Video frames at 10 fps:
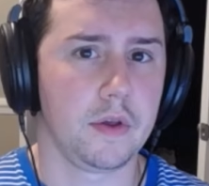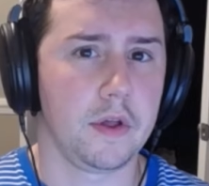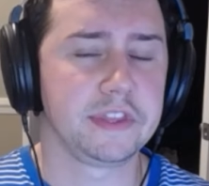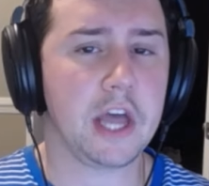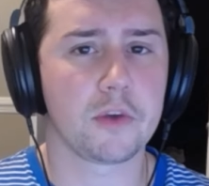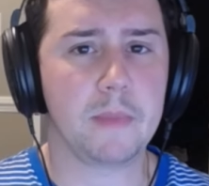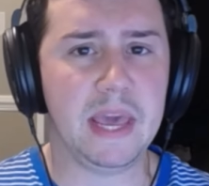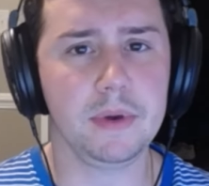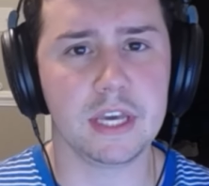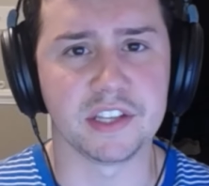Now, there may
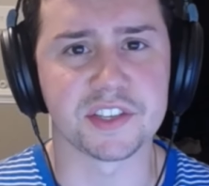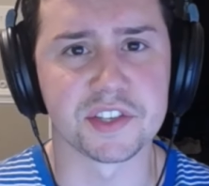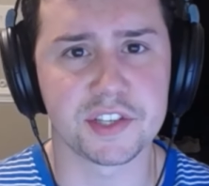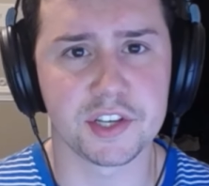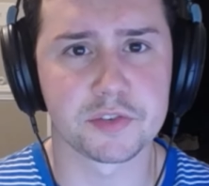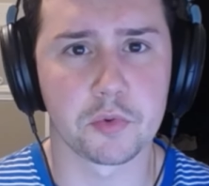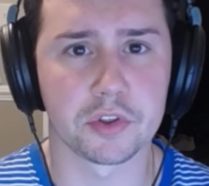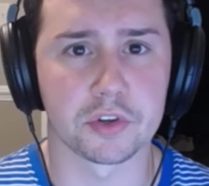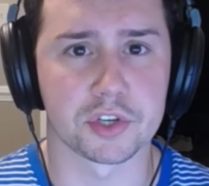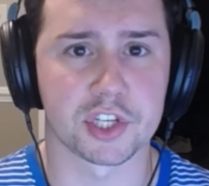be instances where
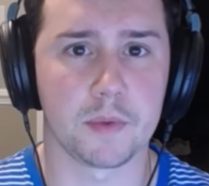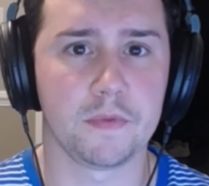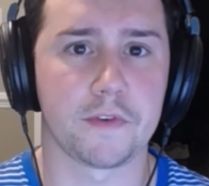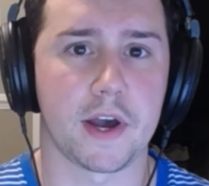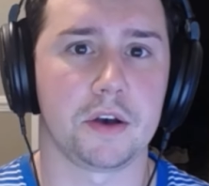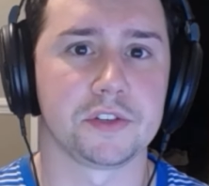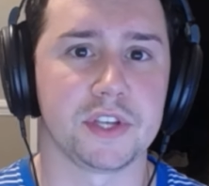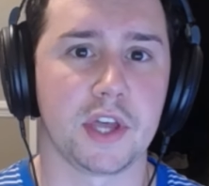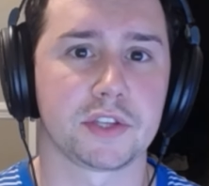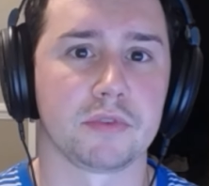there's some files
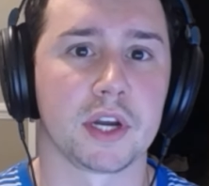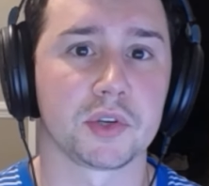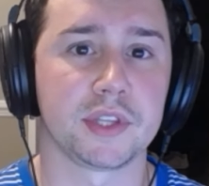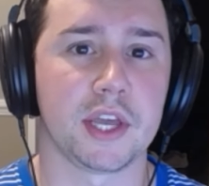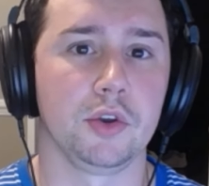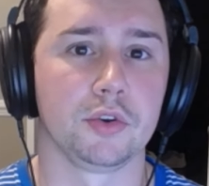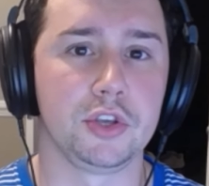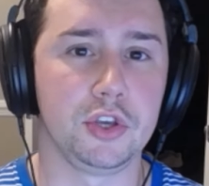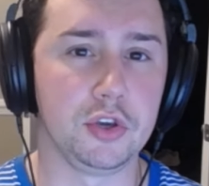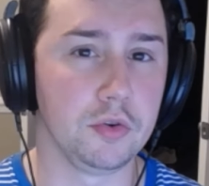in that directory that
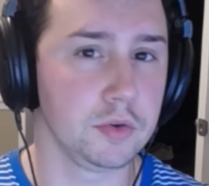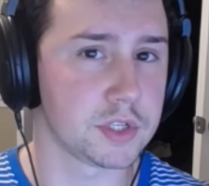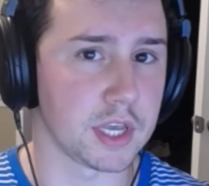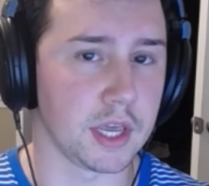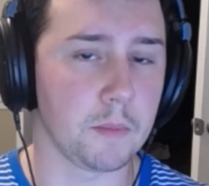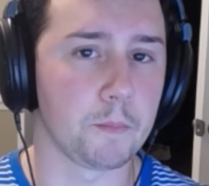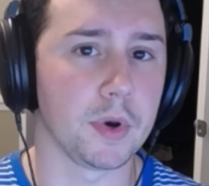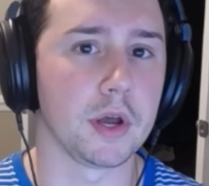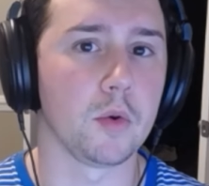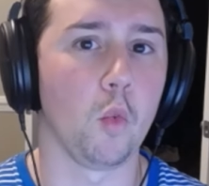you're using
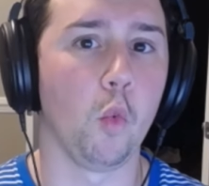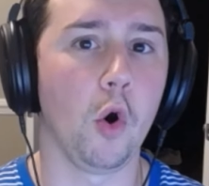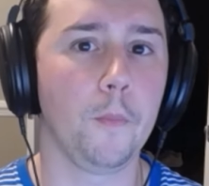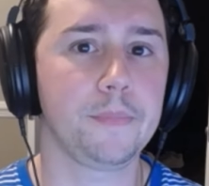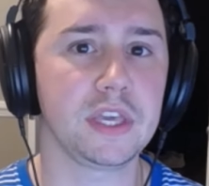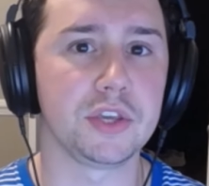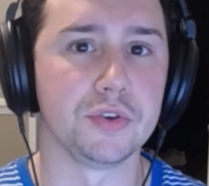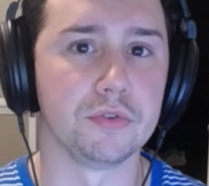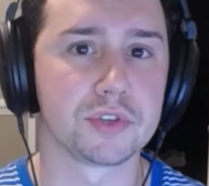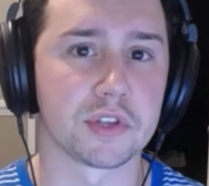but won't be
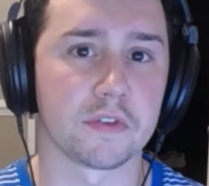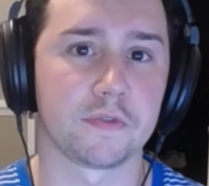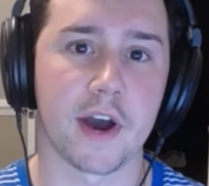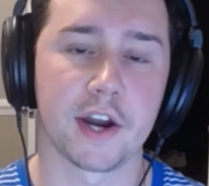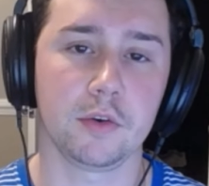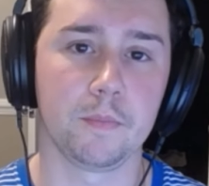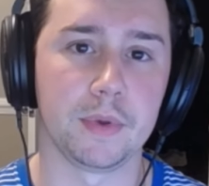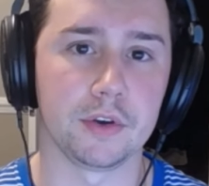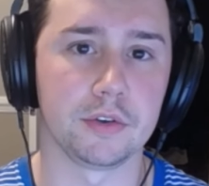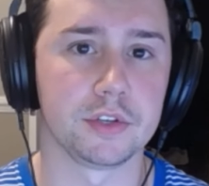used in the final
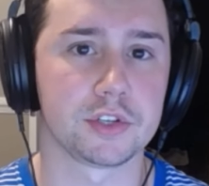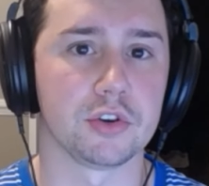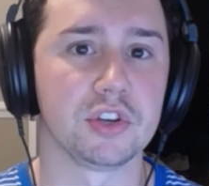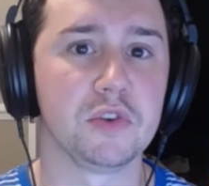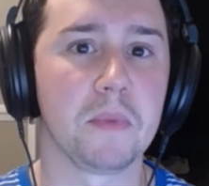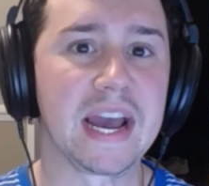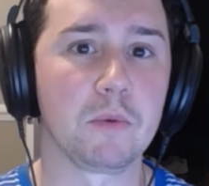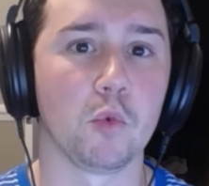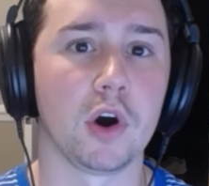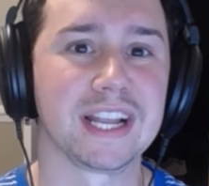build, so you
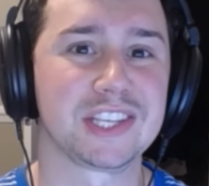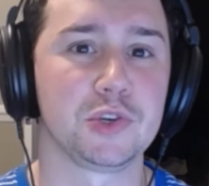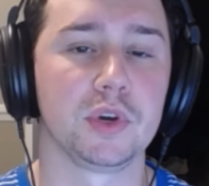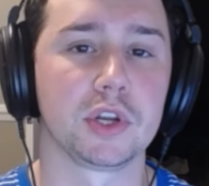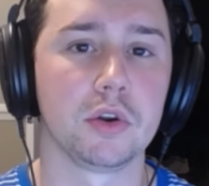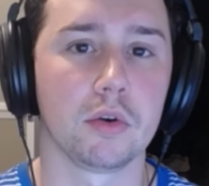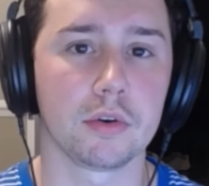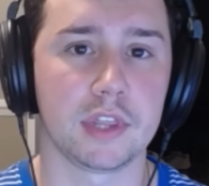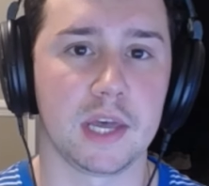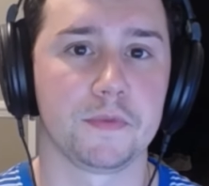might want to ignore
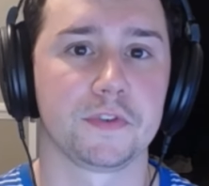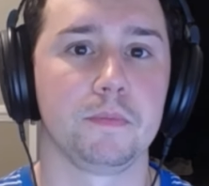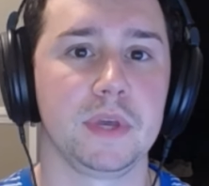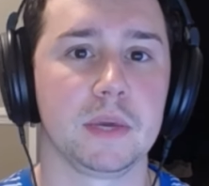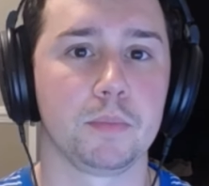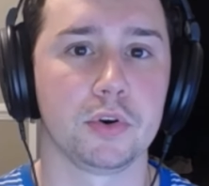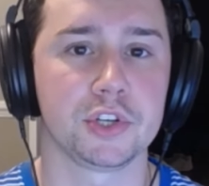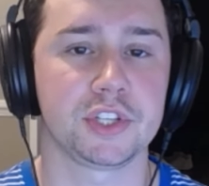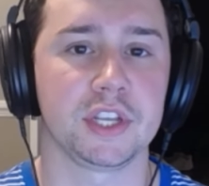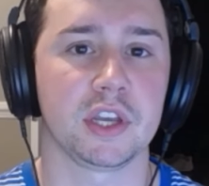them from being
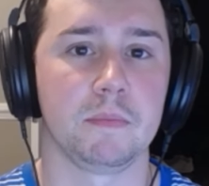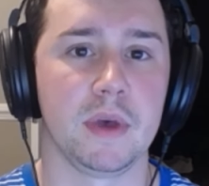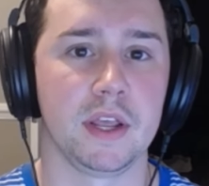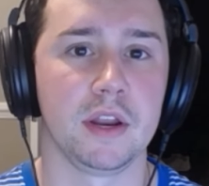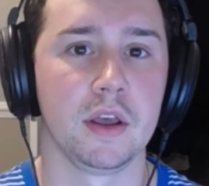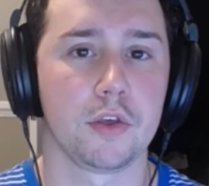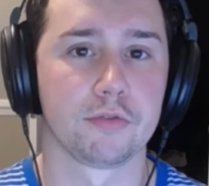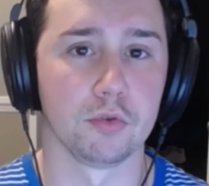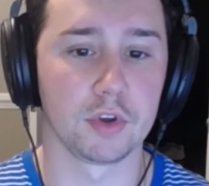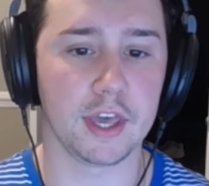pushed and committed
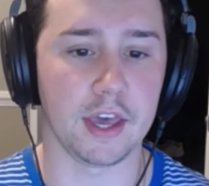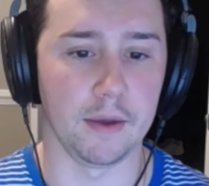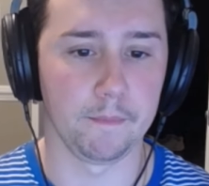through Git.